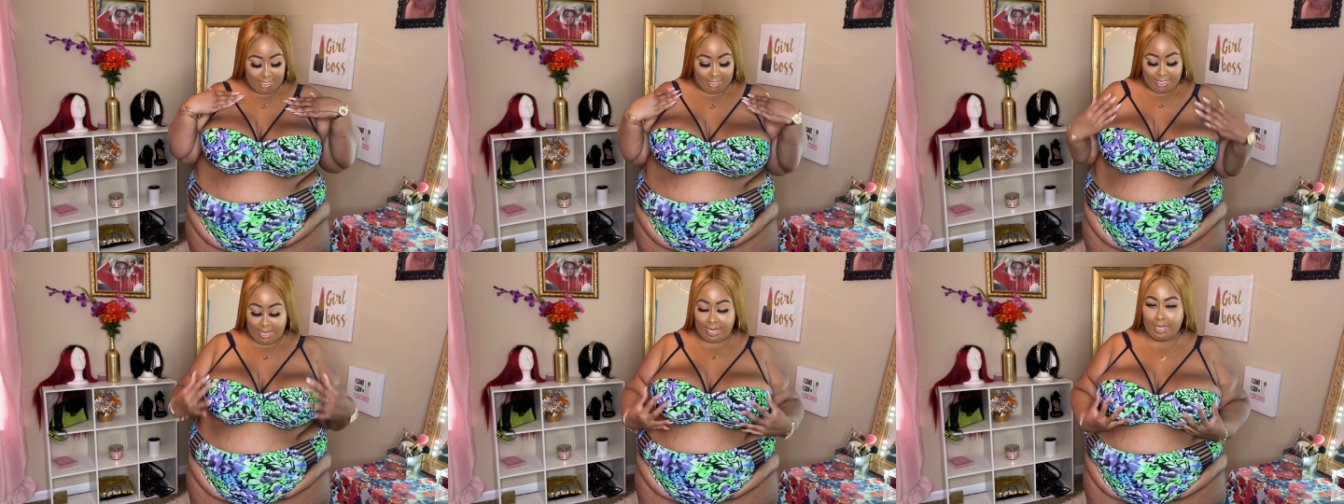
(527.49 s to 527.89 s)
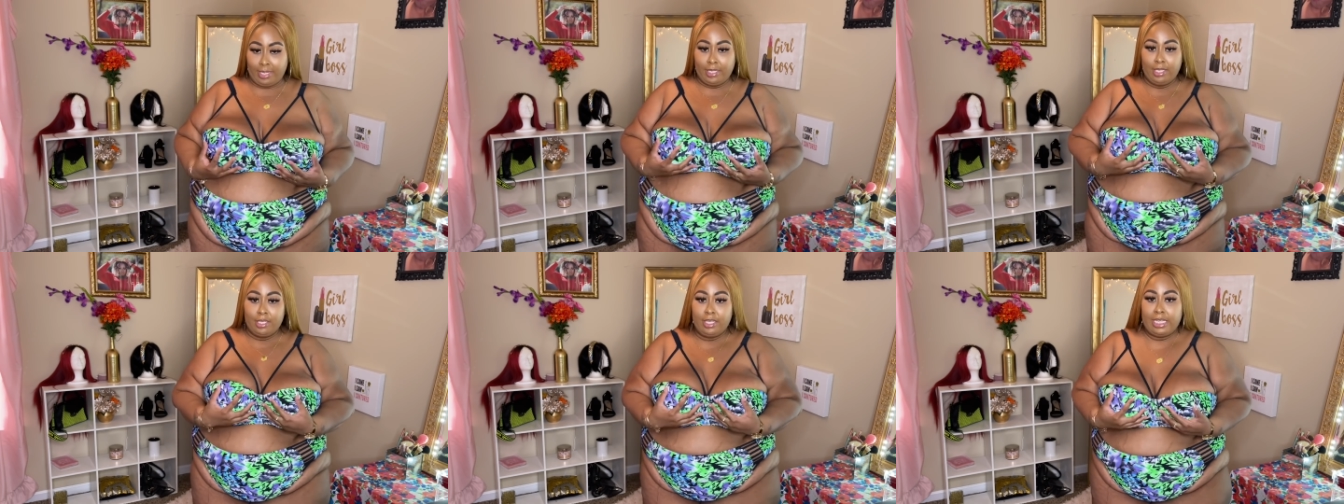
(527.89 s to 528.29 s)
Like
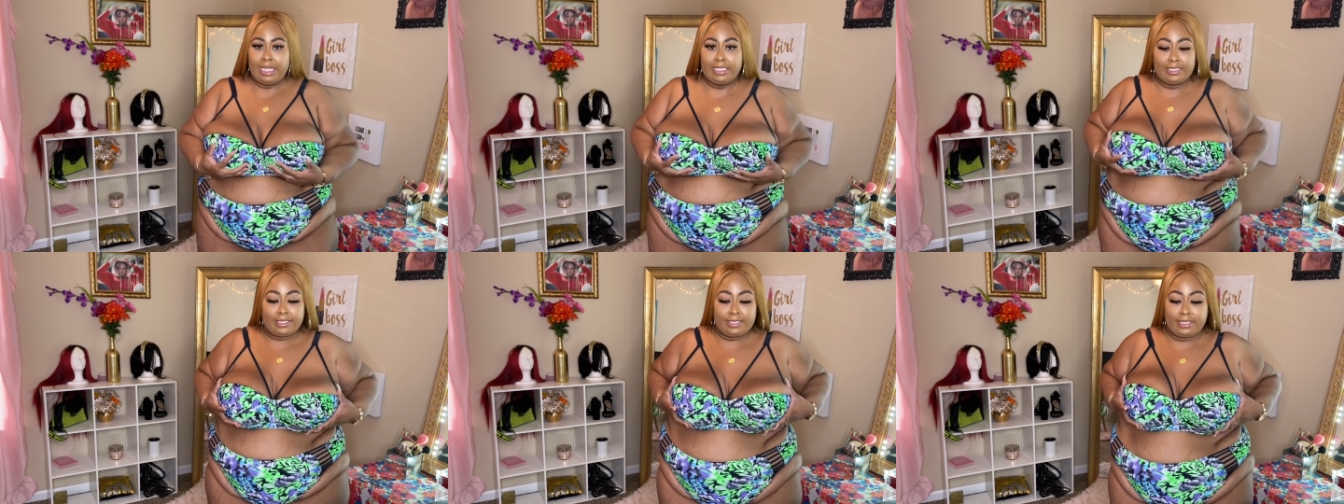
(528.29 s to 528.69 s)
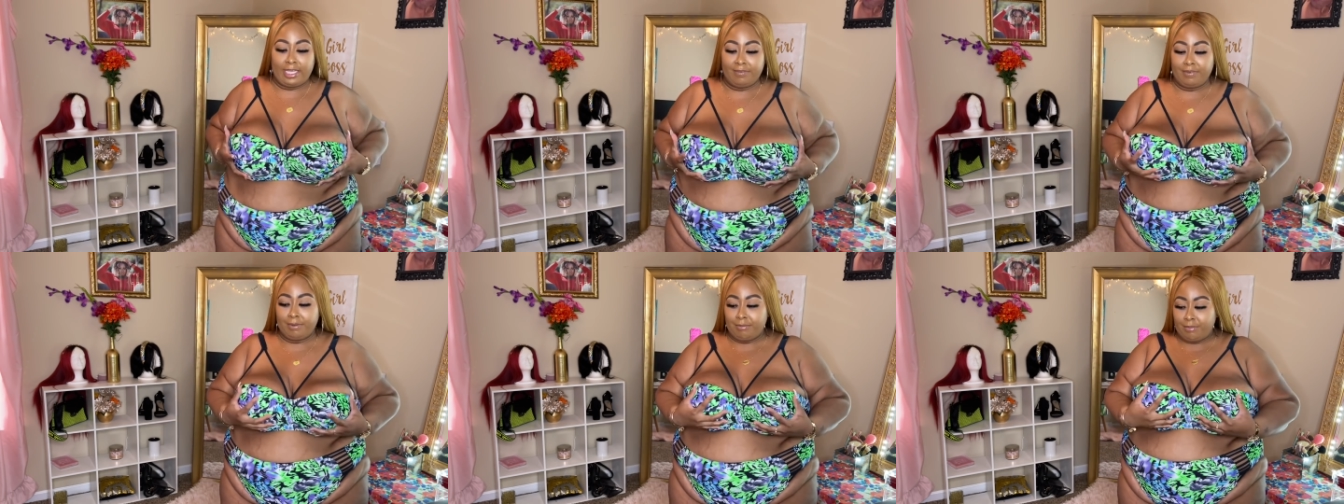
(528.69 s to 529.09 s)
it's
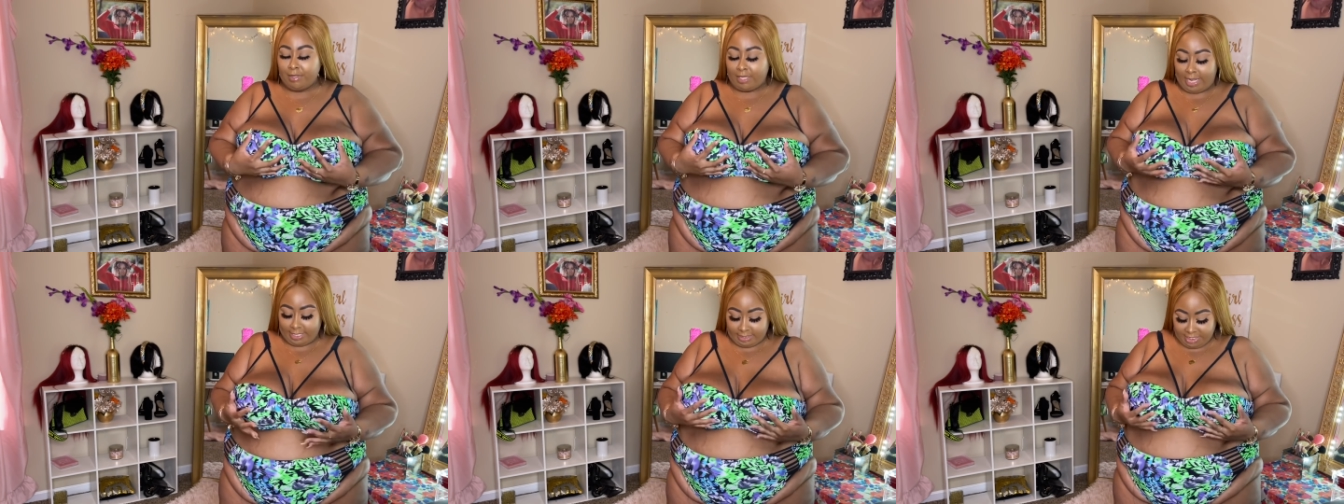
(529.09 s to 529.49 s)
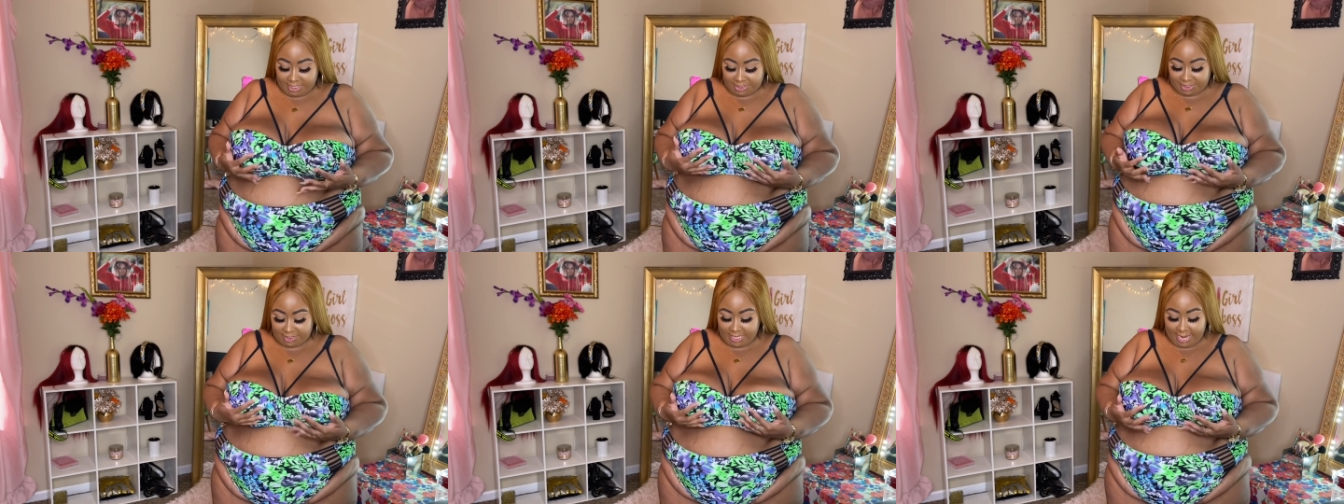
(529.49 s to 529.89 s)
giving like
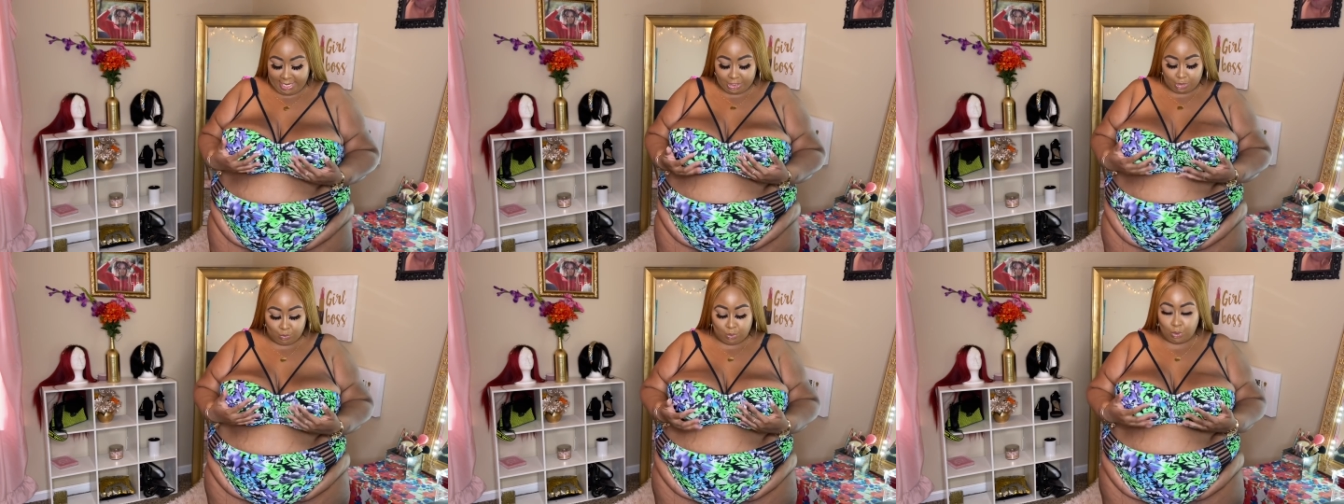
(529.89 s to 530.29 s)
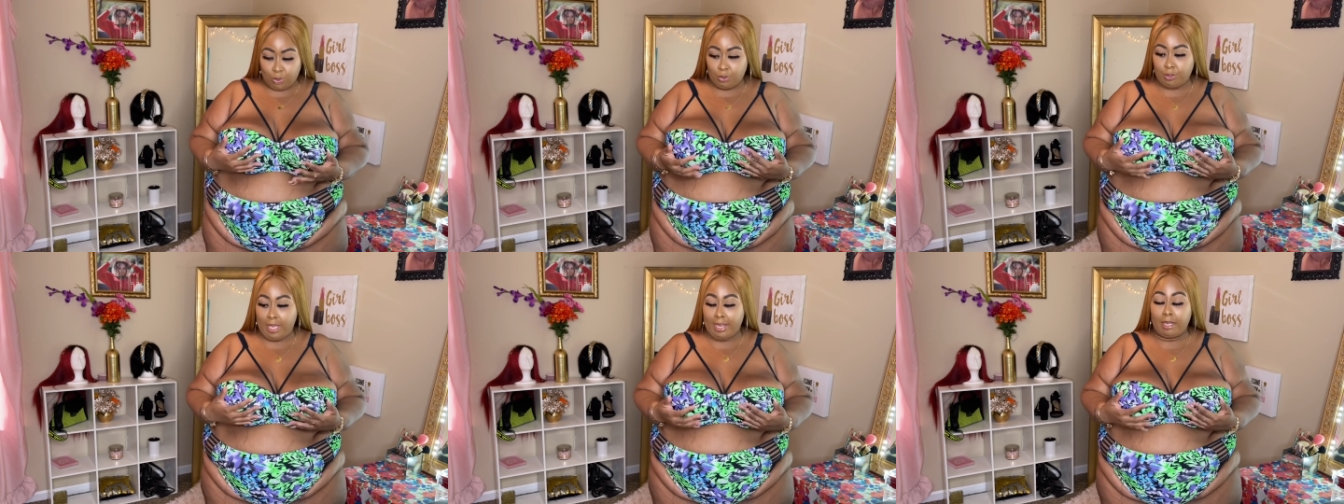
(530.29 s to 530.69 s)
this is
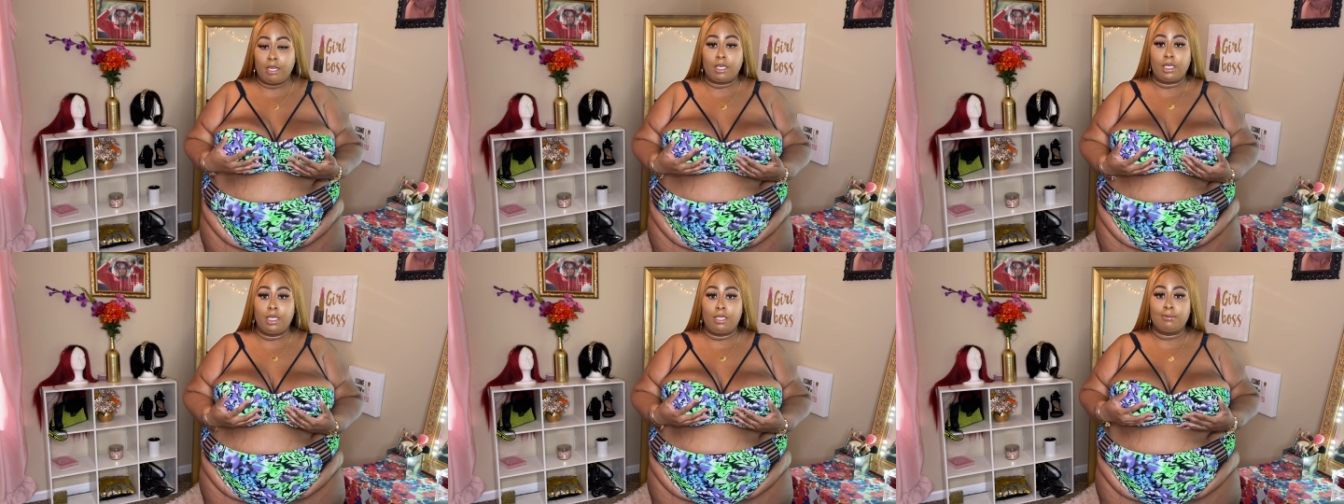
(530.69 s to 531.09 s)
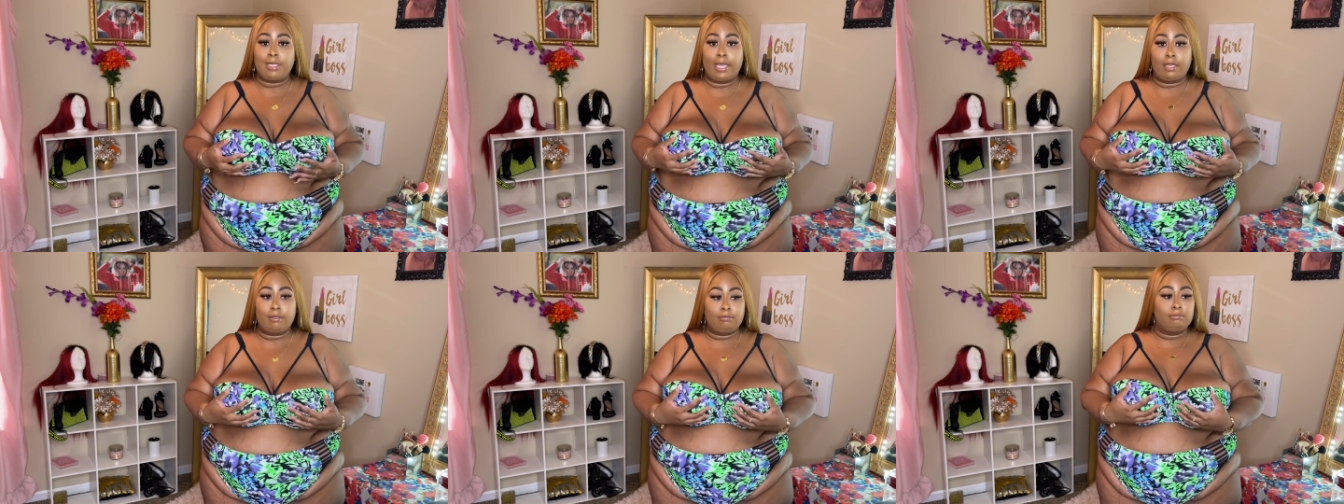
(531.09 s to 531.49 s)
actual like cups
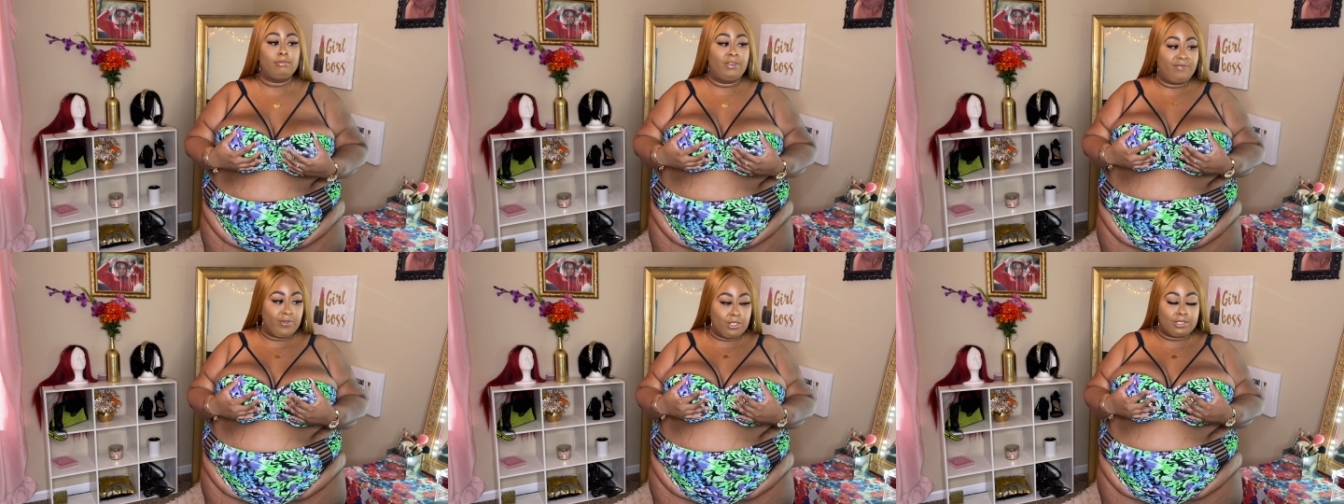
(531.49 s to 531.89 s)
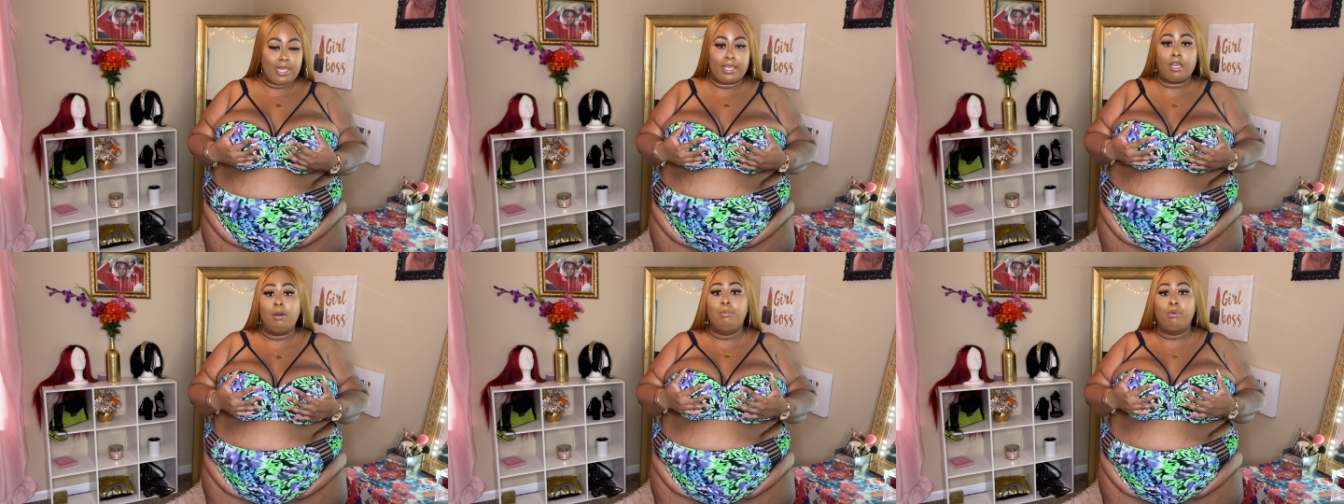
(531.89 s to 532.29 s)
like it feels
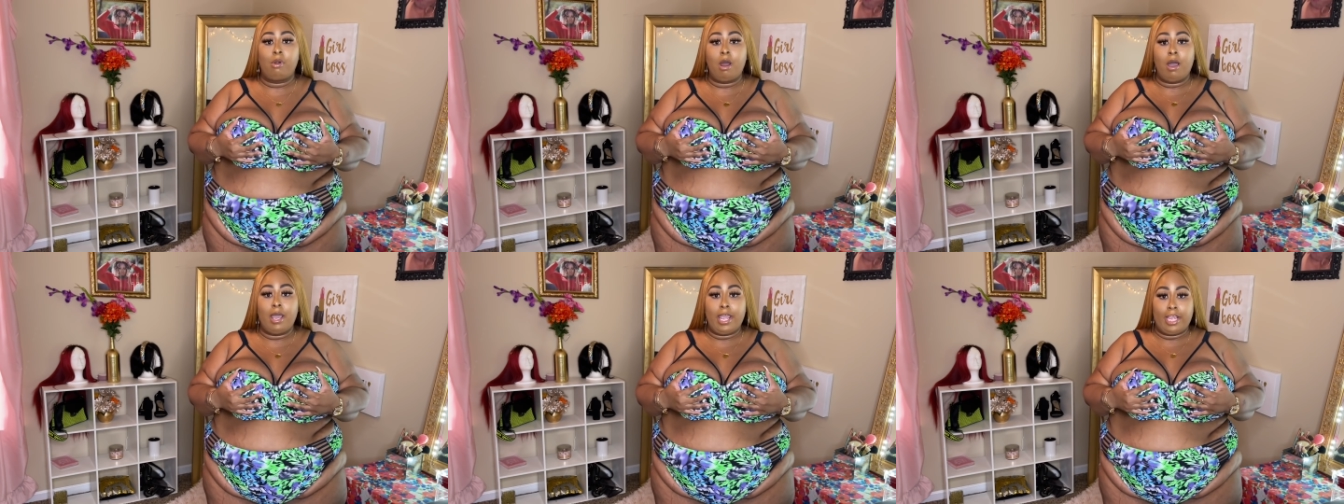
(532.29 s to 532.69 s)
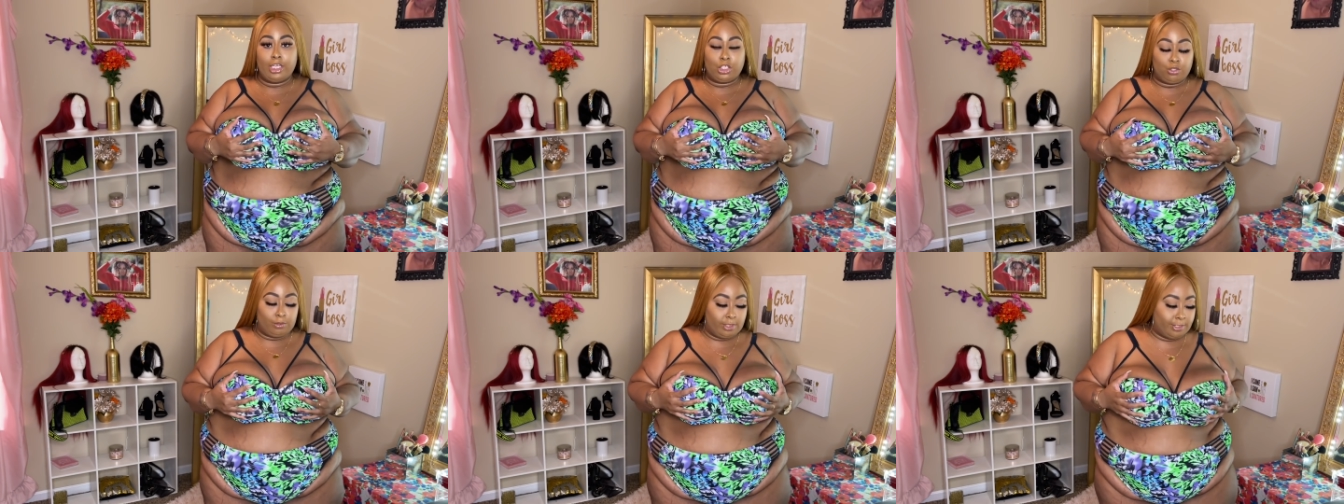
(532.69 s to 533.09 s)
like a bra
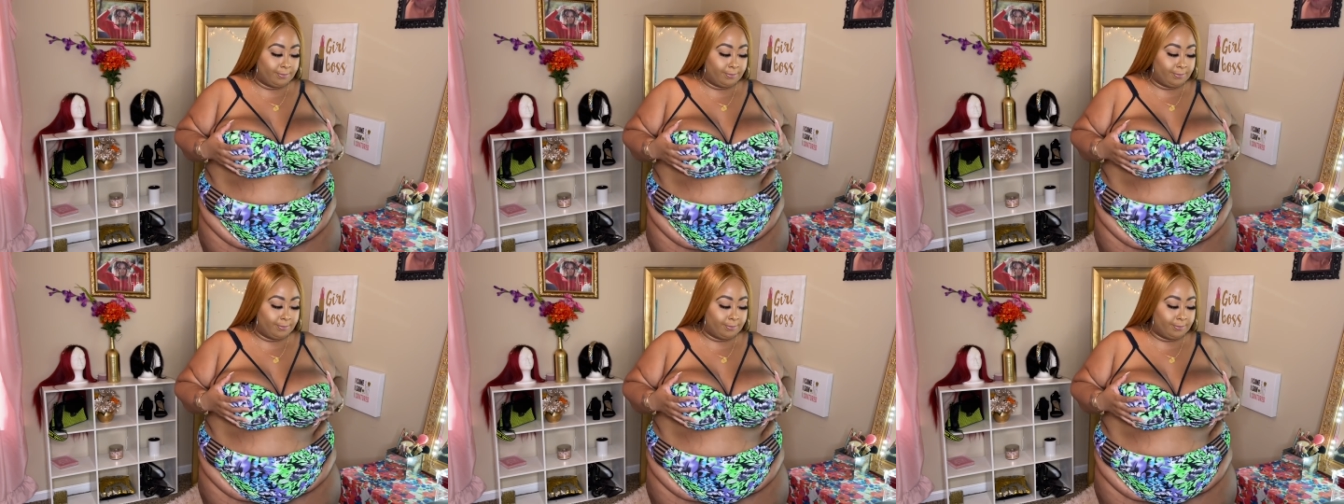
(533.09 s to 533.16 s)
actually.